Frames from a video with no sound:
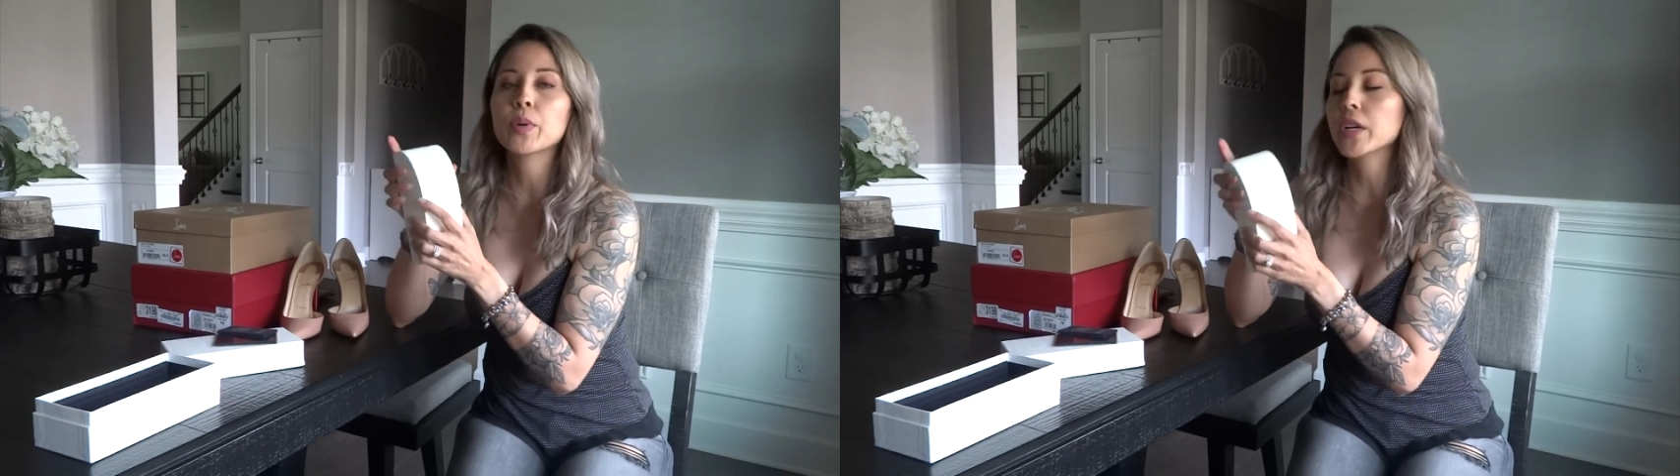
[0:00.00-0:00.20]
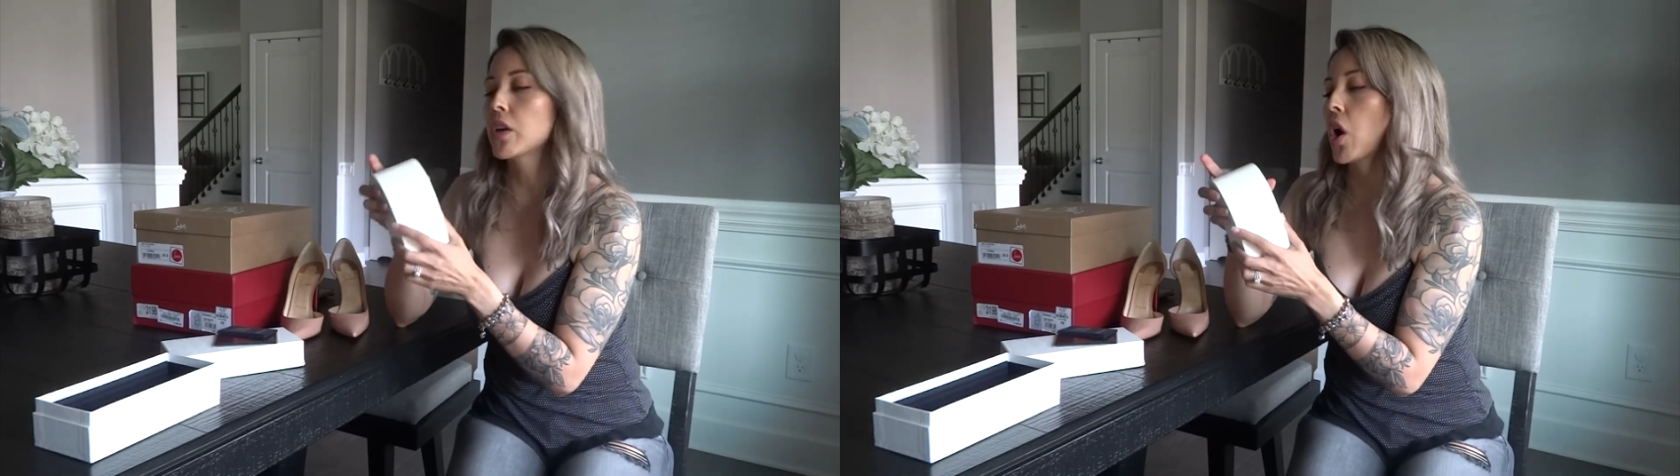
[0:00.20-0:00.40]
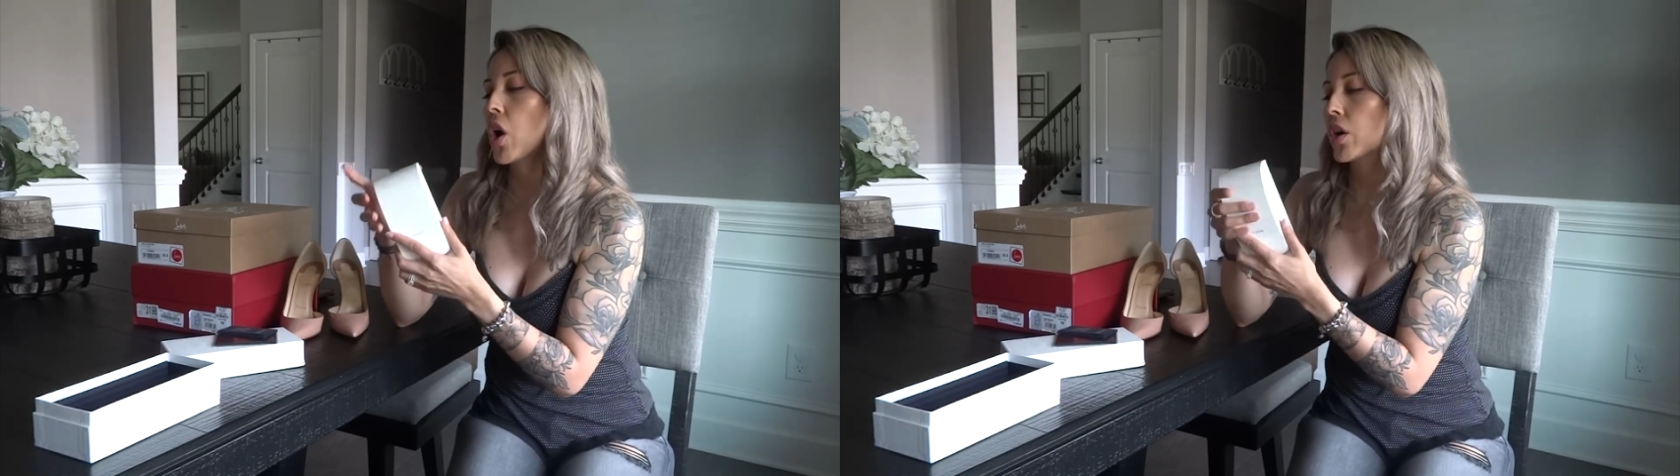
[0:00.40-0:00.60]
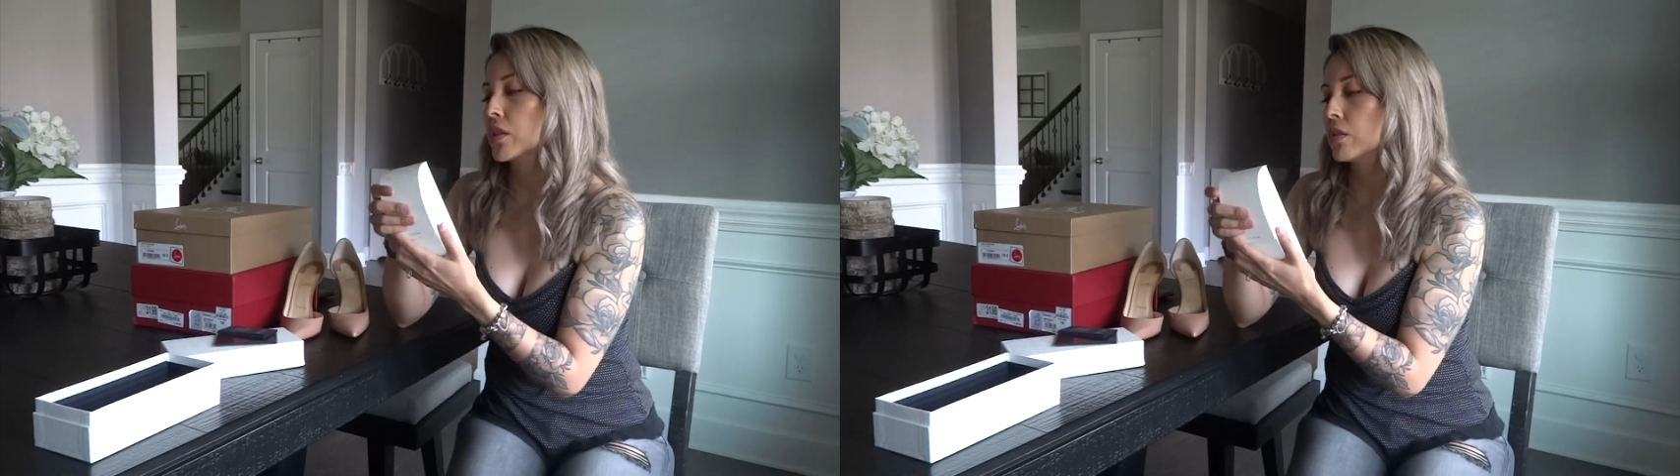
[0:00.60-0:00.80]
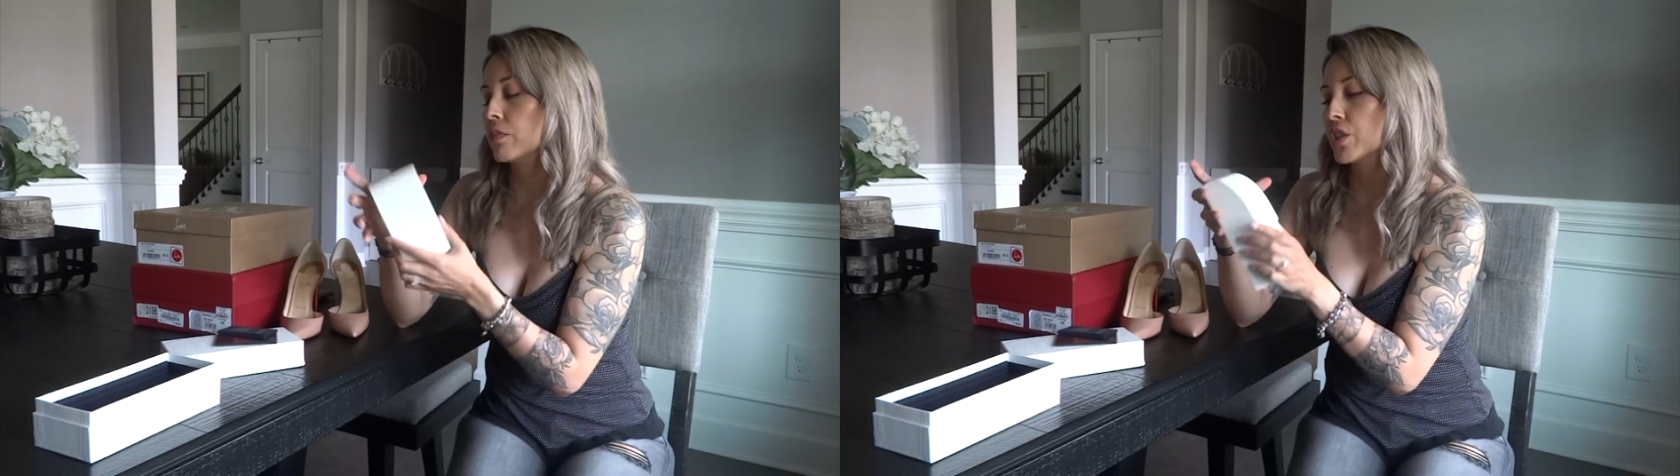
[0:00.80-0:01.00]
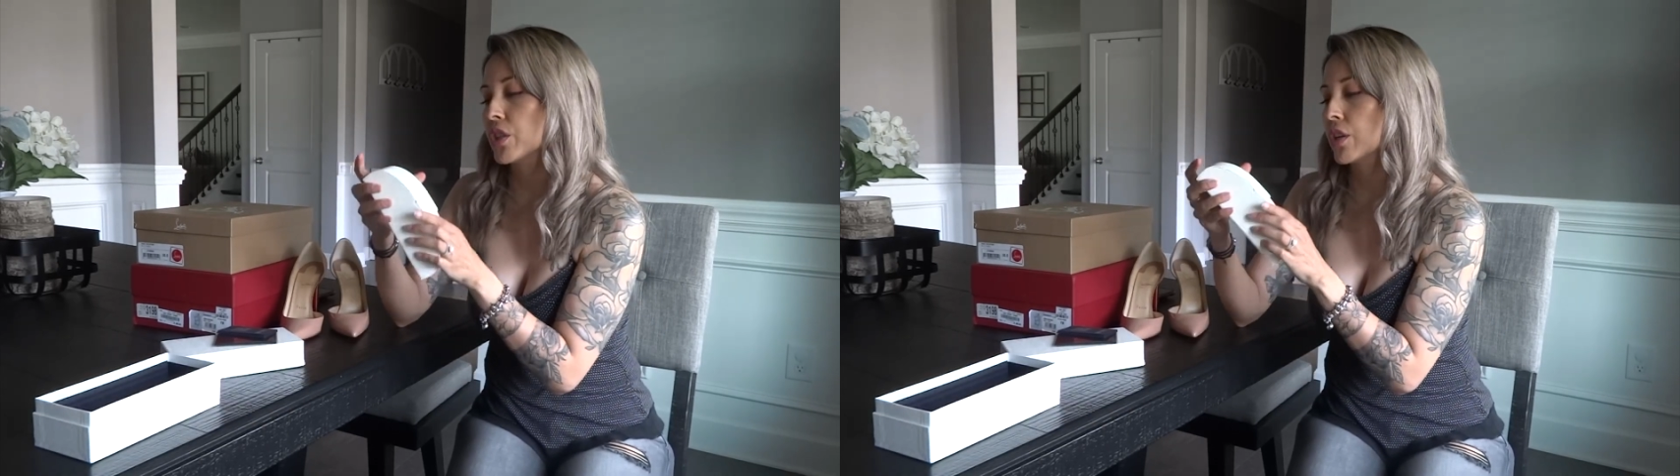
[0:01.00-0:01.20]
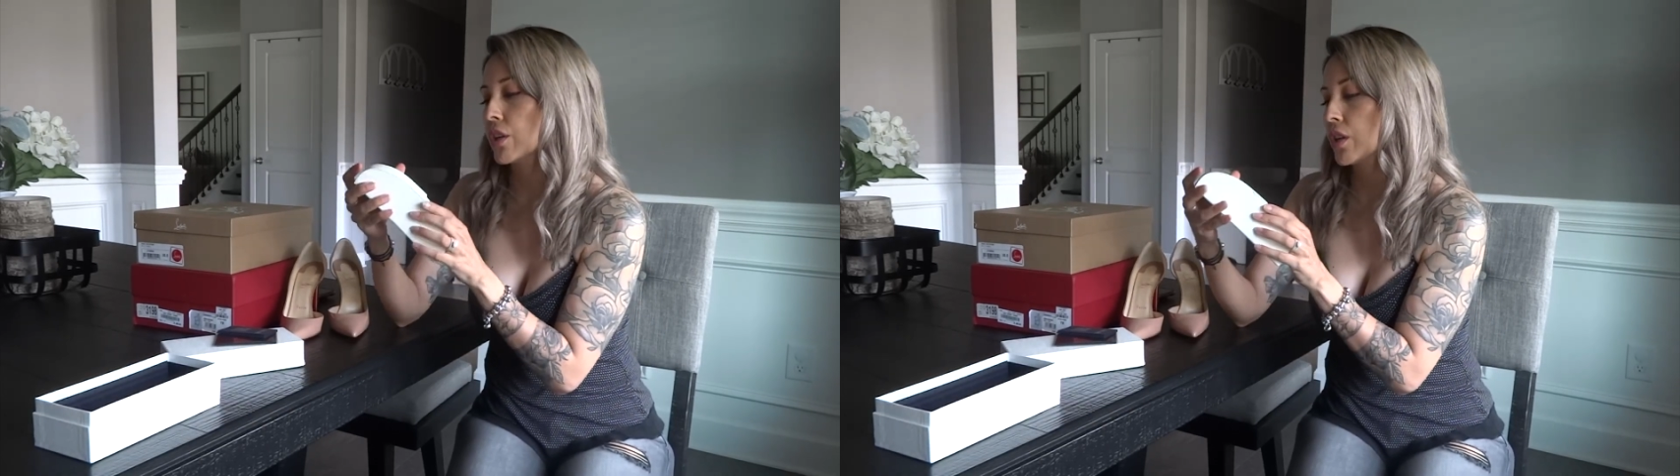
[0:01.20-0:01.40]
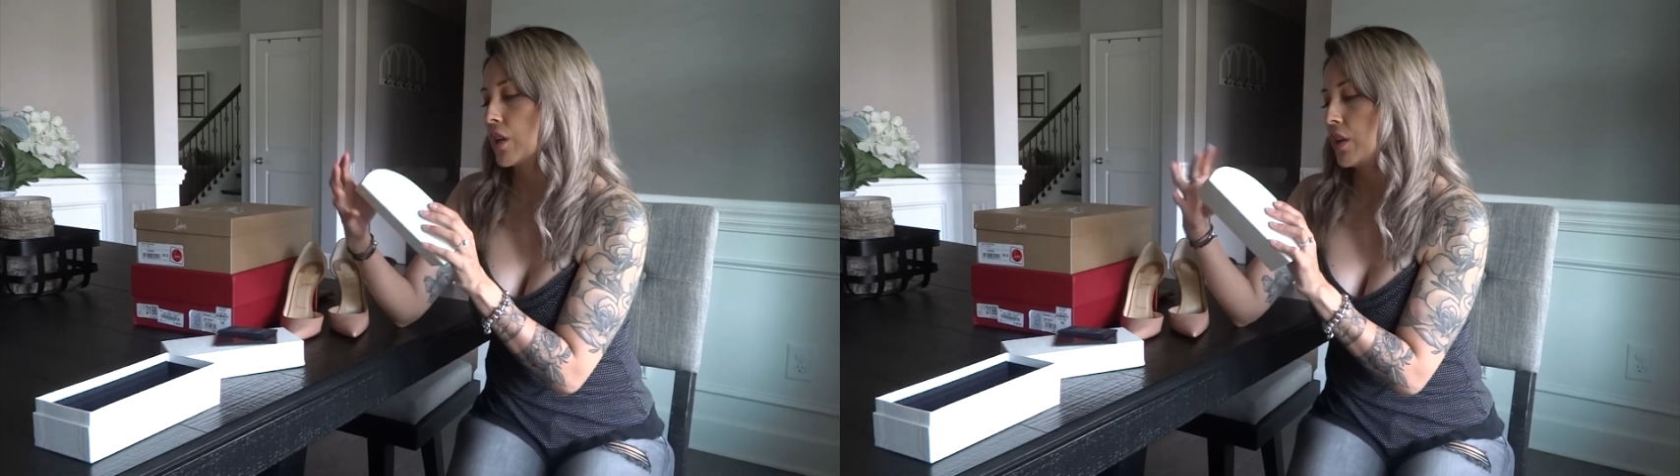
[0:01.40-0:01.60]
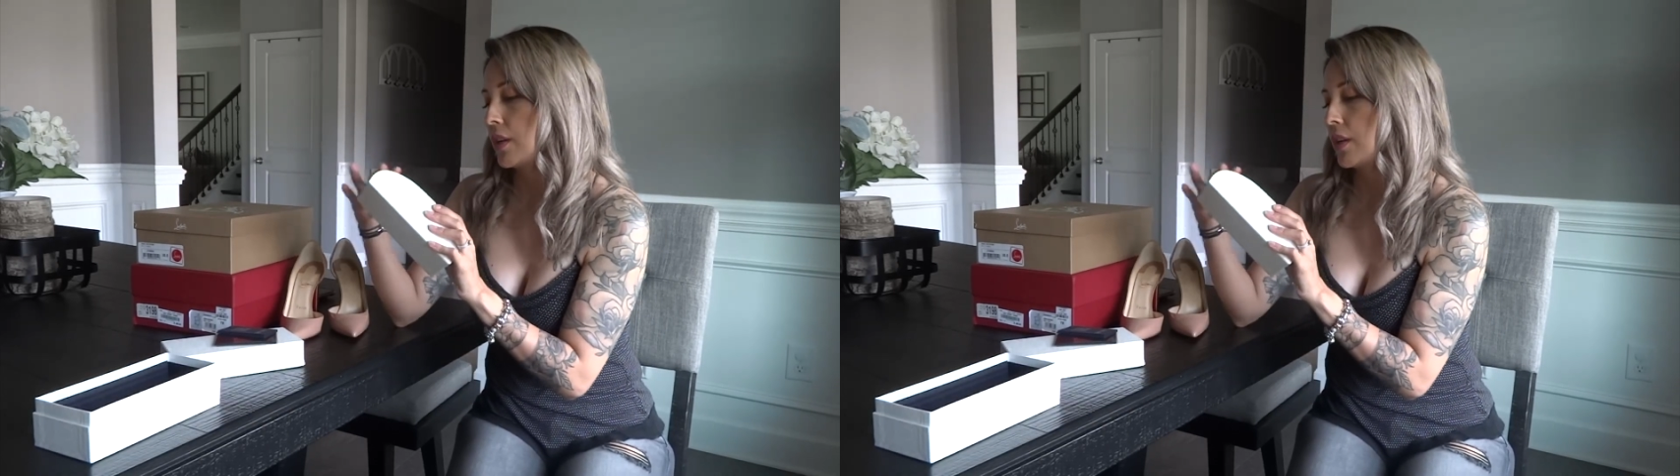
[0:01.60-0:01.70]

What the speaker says: pretty hard, so I'm sure